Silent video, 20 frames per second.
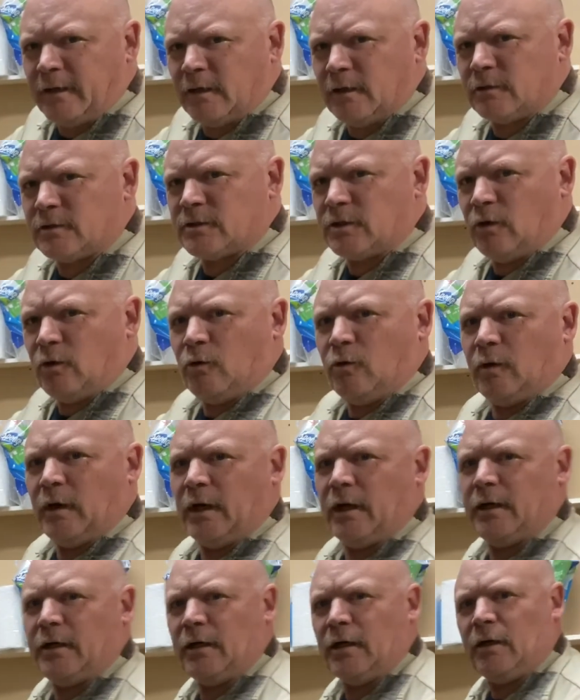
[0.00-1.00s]
so
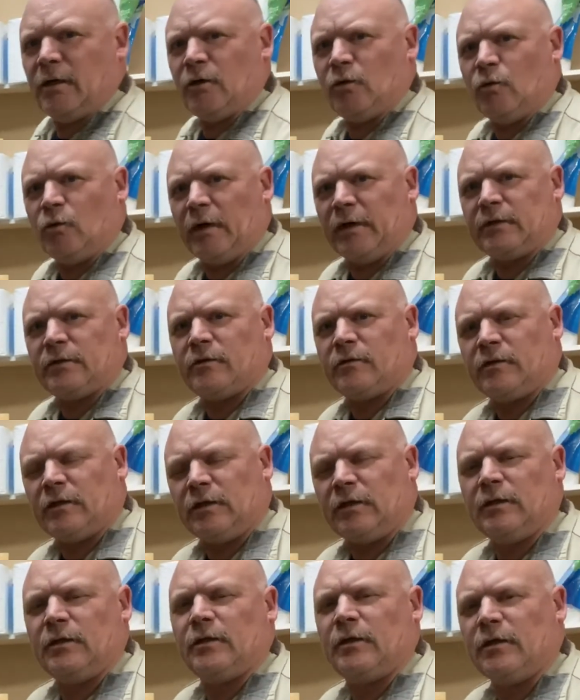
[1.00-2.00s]
I went to
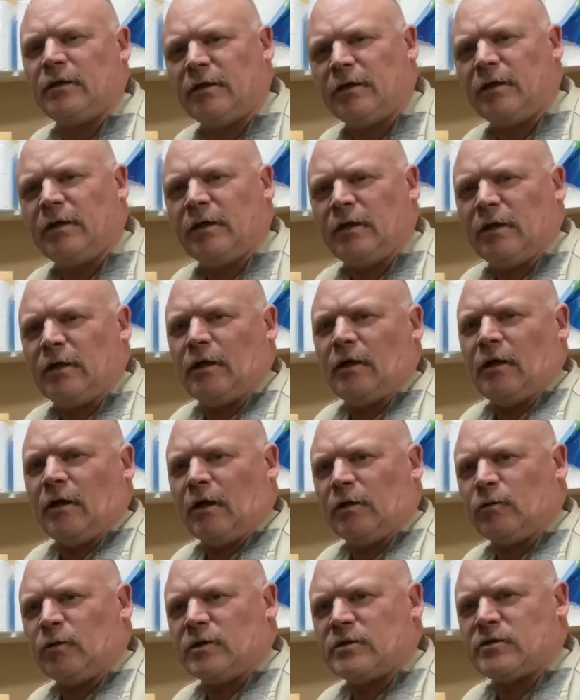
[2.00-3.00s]
the
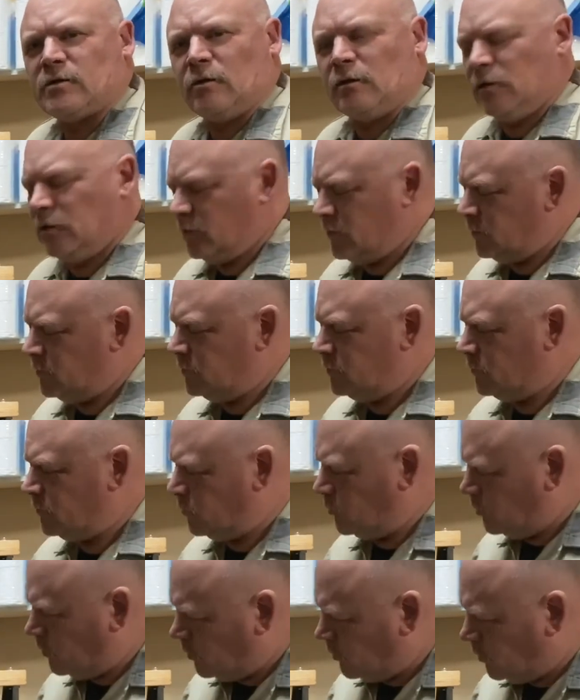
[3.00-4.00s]
hardware store,
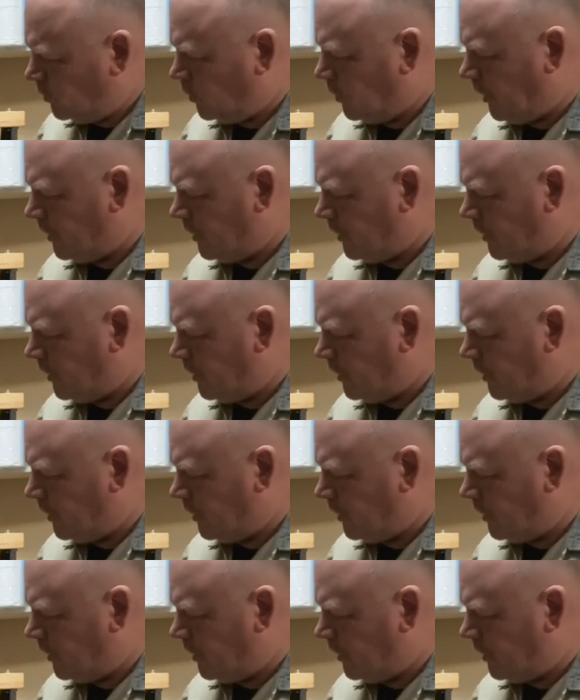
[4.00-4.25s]
bought